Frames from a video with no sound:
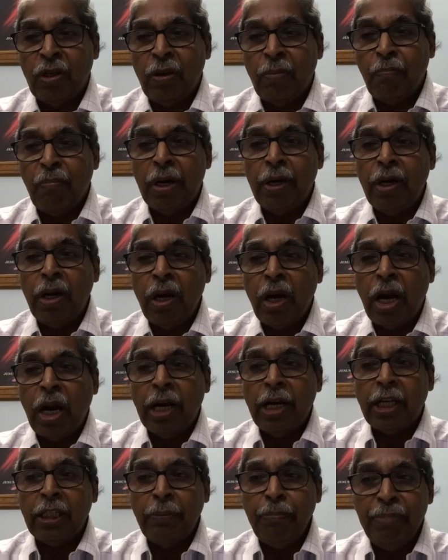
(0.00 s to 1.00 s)
But
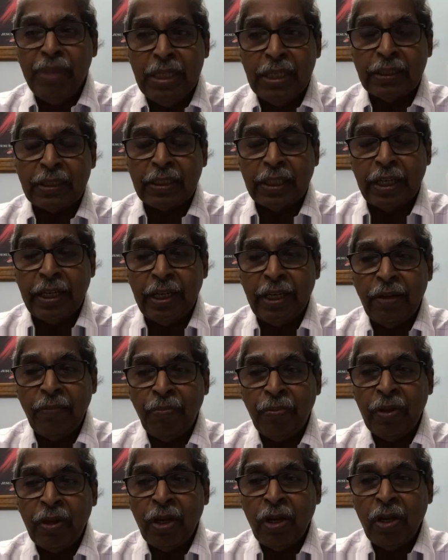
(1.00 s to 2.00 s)
under the BSA,
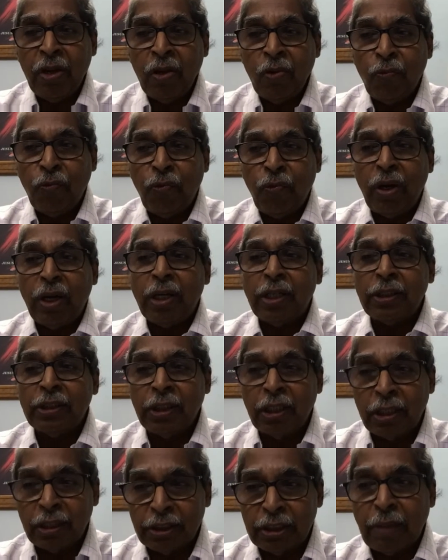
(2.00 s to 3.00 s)

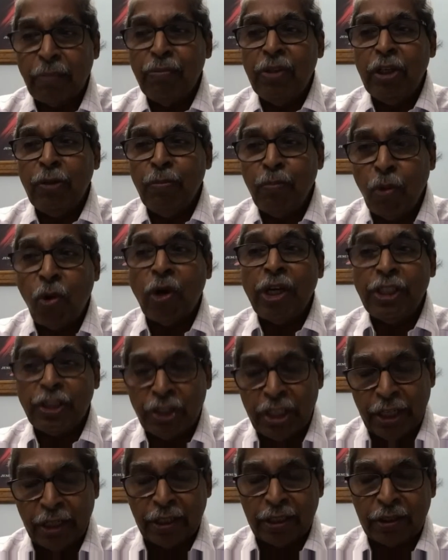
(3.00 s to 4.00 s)
further something more
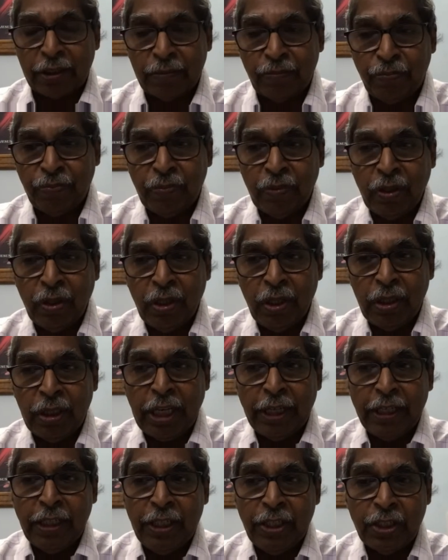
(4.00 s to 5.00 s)
is there.
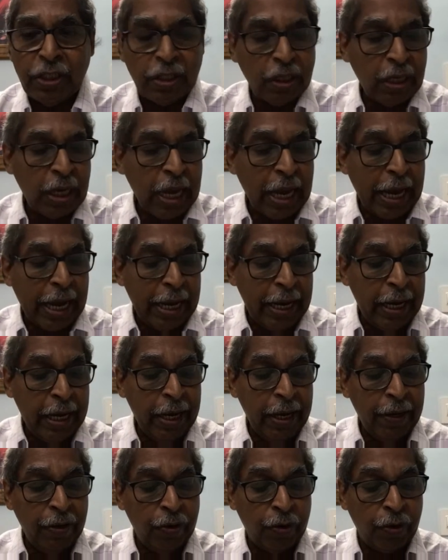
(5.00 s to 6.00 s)
That is,
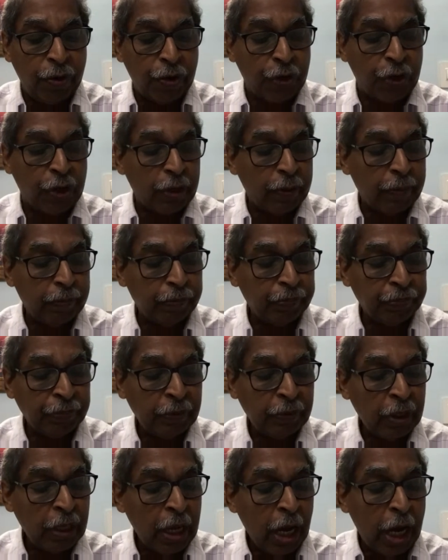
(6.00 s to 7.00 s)
and
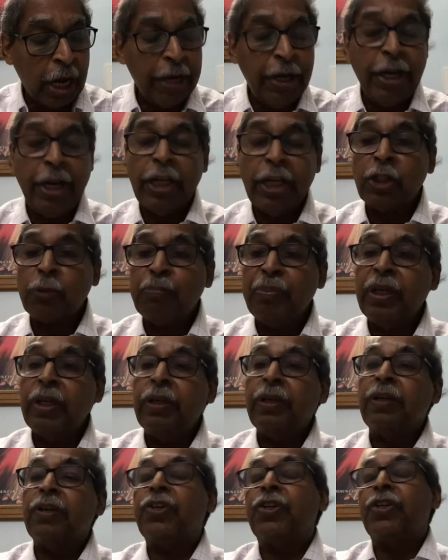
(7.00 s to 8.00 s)
an
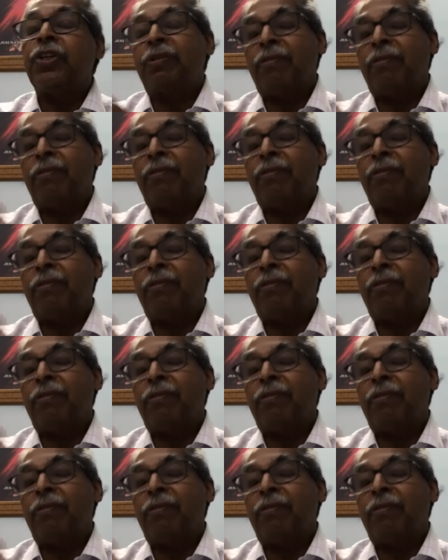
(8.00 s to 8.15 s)
expert.